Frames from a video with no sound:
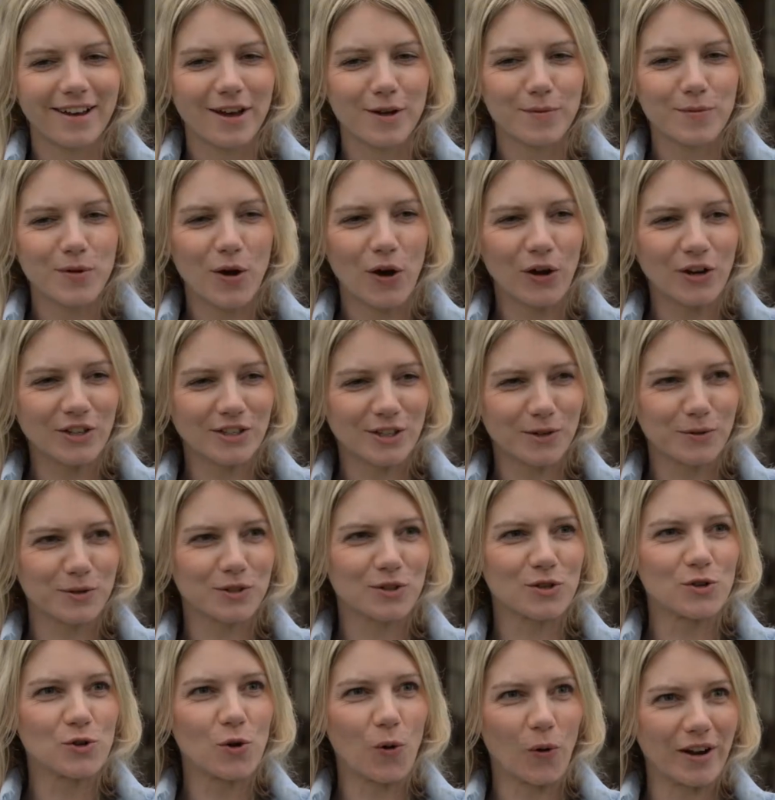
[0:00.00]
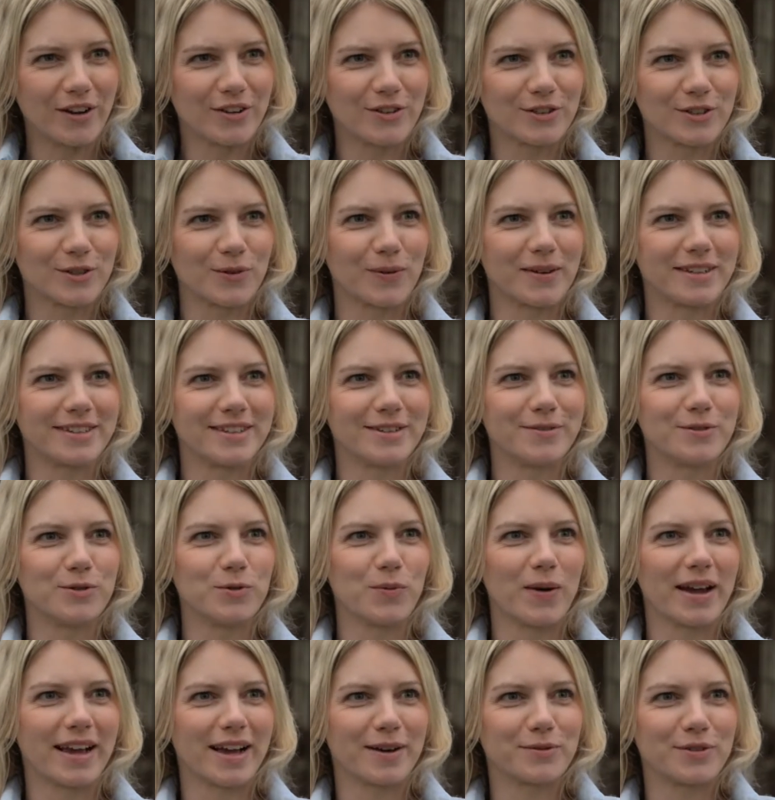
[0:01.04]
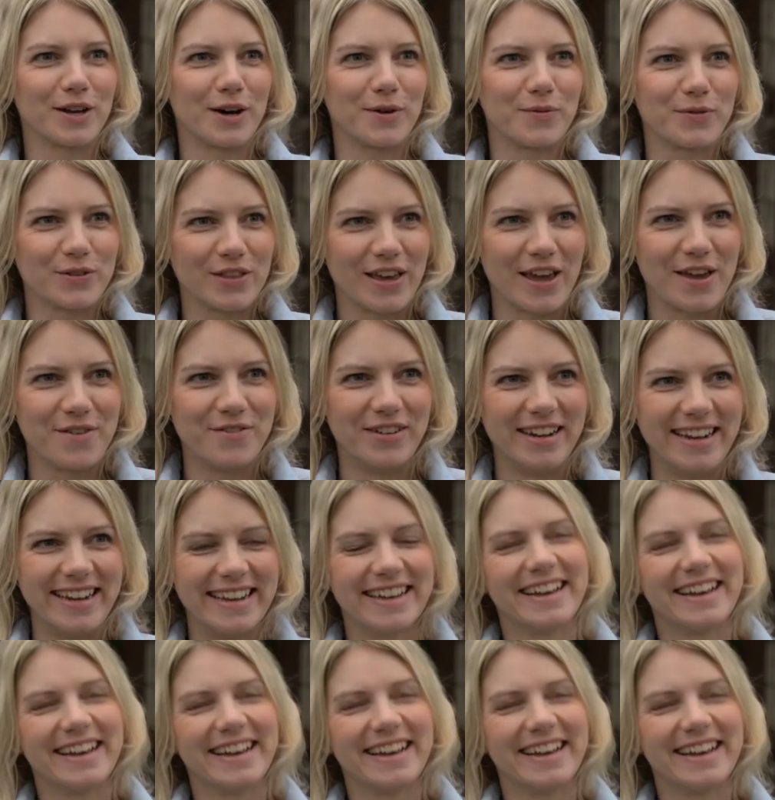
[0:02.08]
I'll be honest, I was annoyed because I wanted him to wake up to help with Emily.